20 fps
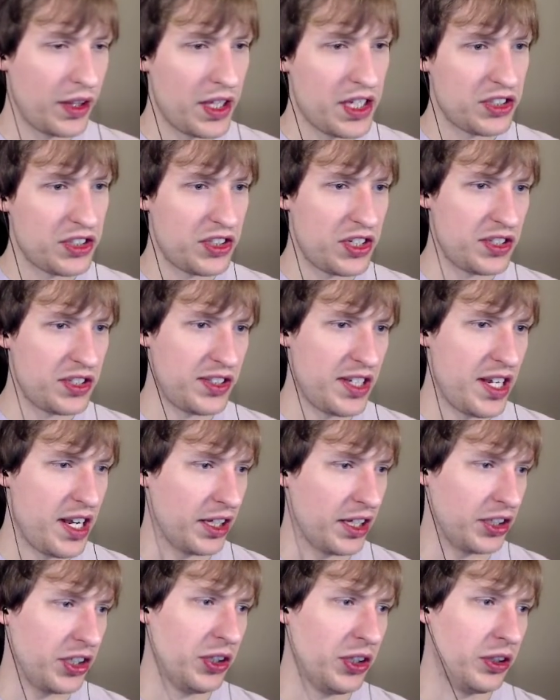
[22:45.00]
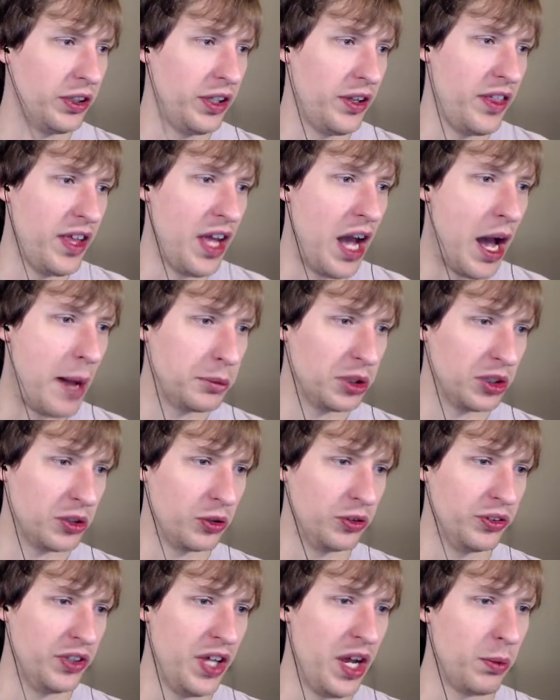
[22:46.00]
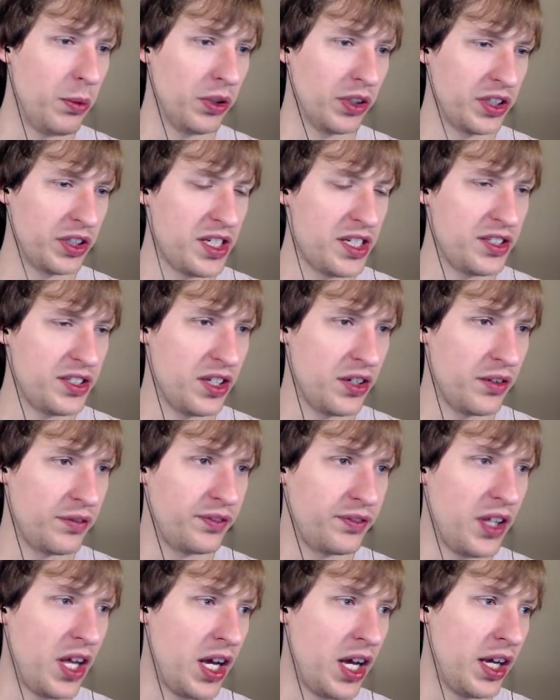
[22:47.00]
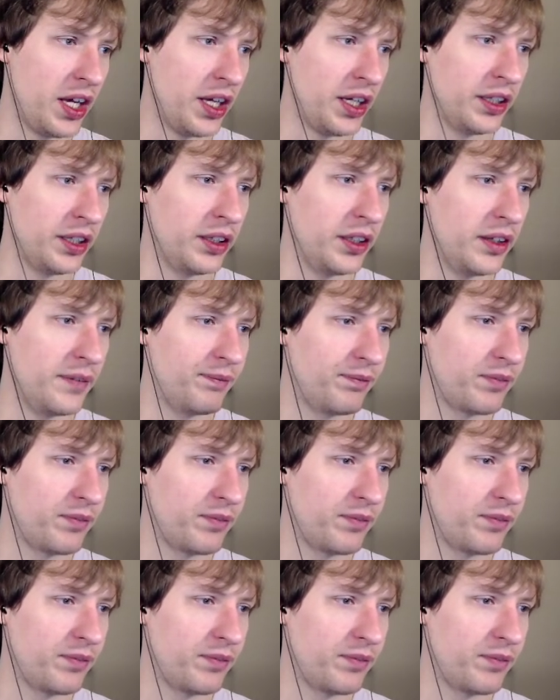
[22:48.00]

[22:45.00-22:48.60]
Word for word: This just in, currently the optical network is offline.